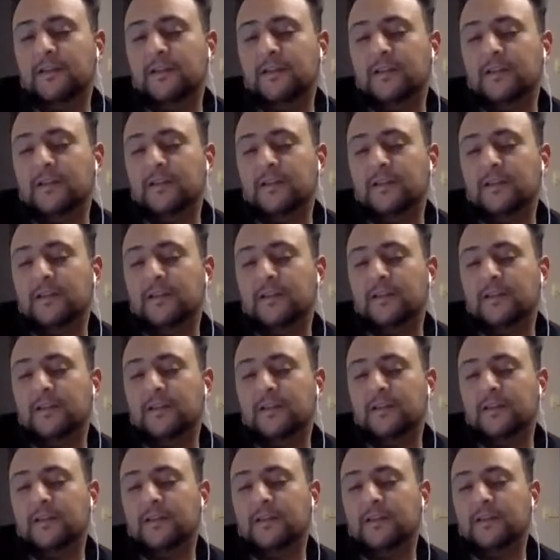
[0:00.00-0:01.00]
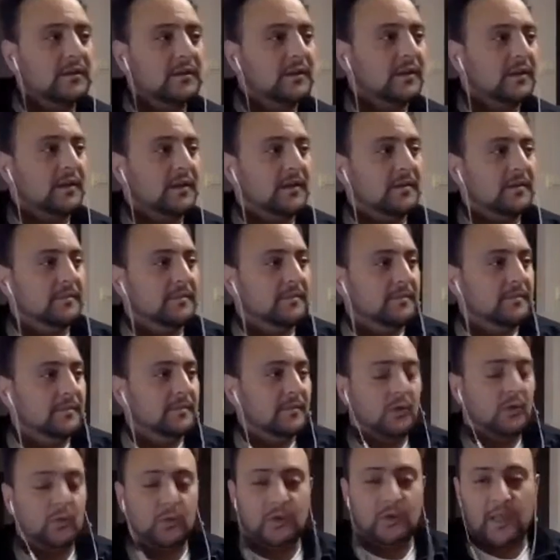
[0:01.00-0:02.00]
comment
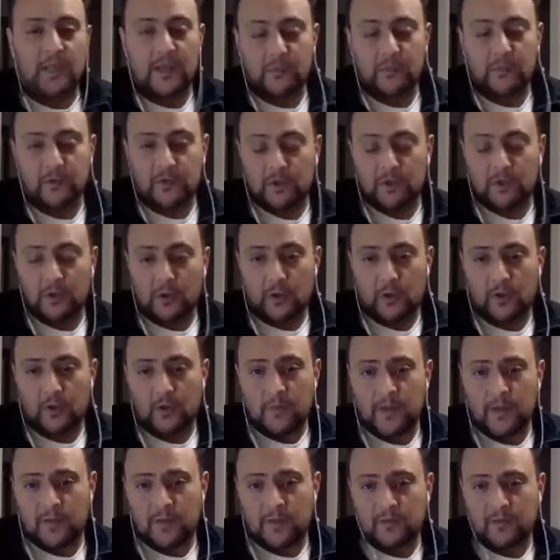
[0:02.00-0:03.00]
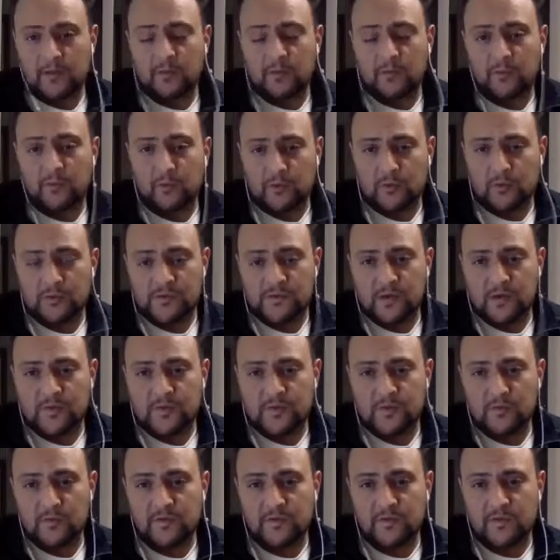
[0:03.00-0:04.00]
when you note about the porn sites
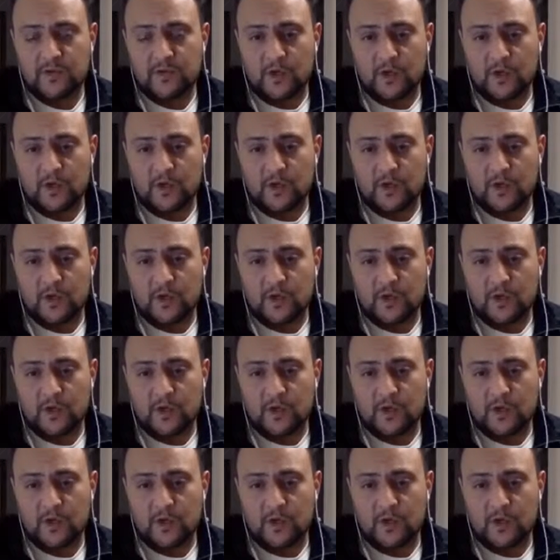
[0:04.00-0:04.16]
moving